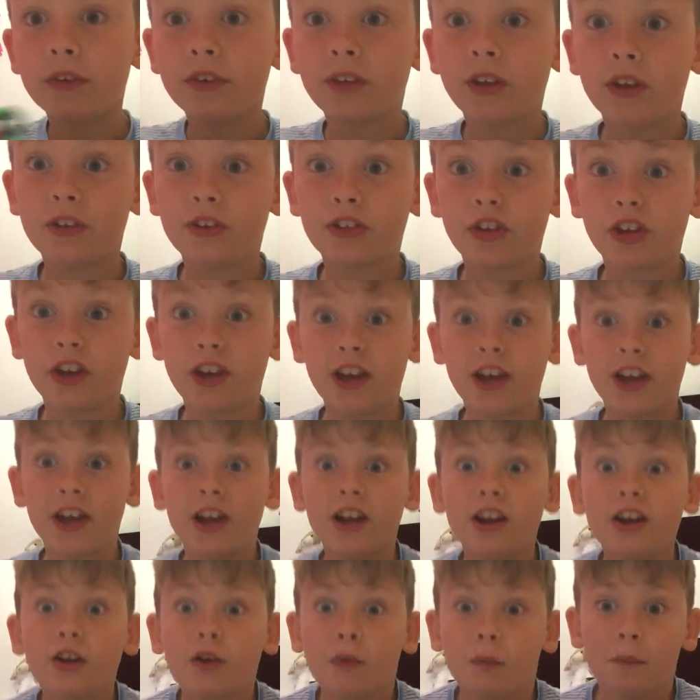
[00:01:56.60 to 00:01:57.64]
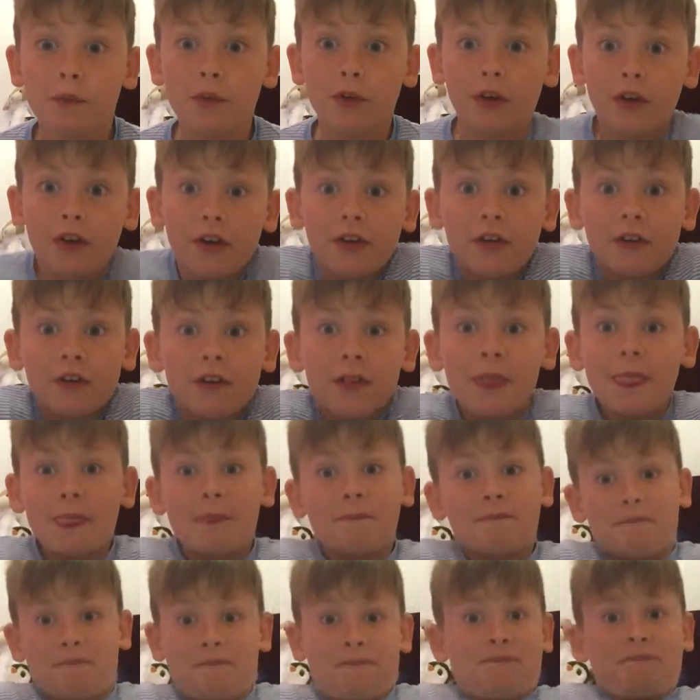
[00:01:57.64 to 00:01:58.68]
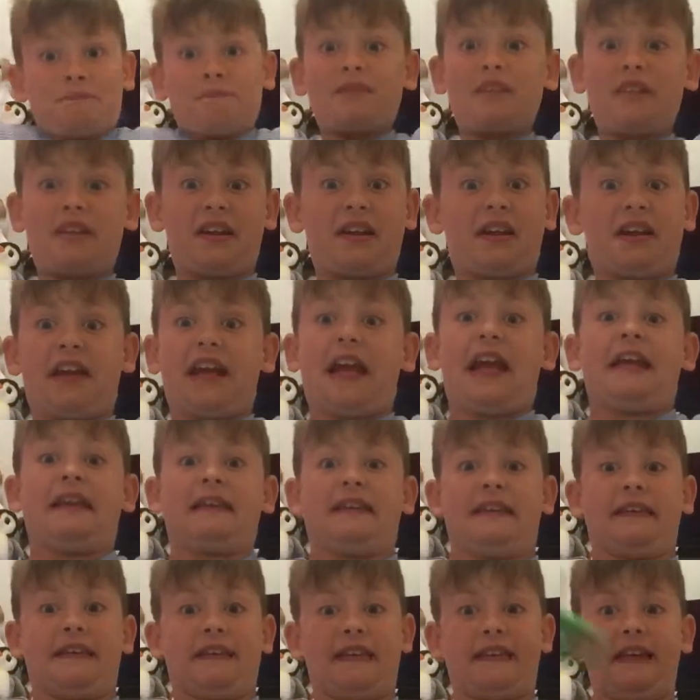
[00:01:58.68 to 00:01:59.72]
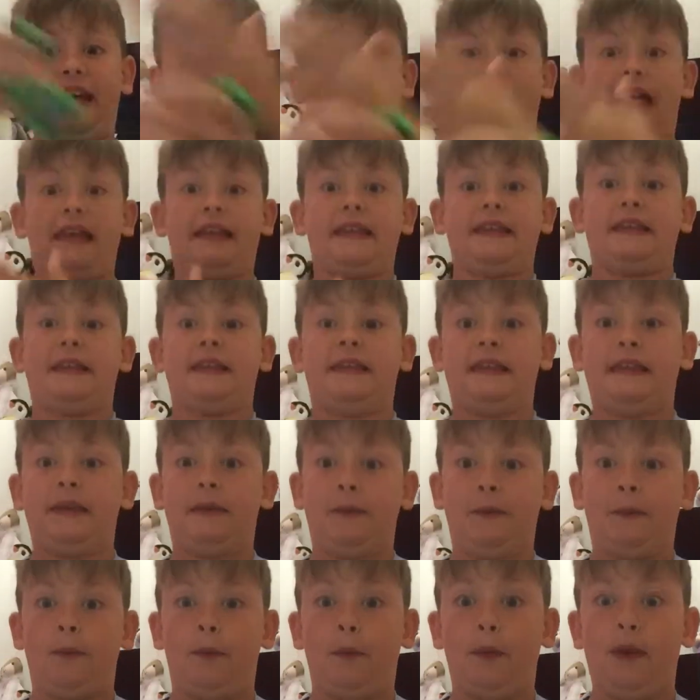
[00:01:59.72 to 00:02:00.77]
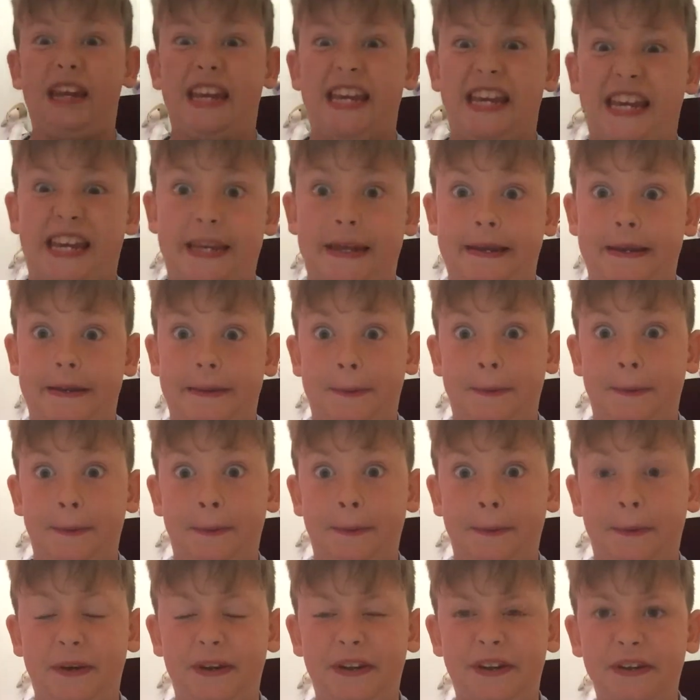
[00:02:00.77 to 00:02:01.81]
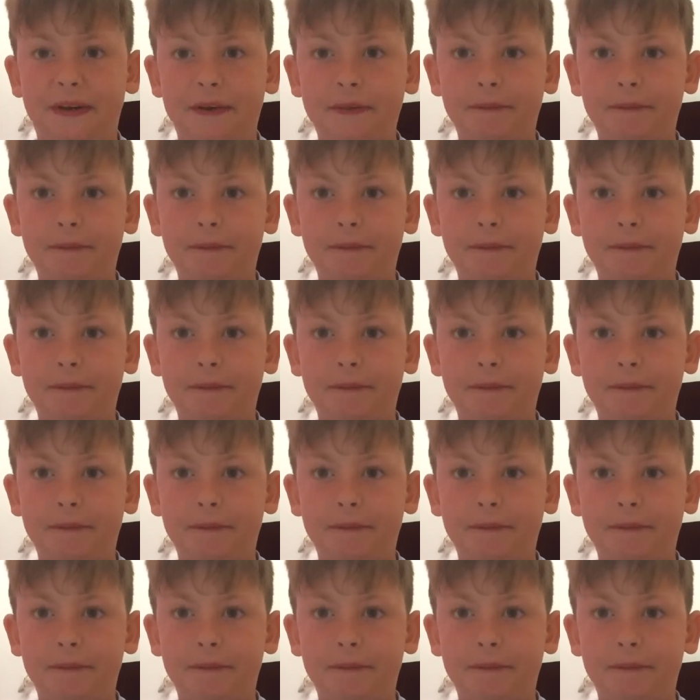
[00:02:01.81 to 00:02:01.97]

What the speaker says: sounds like a helicopter. It's just weird.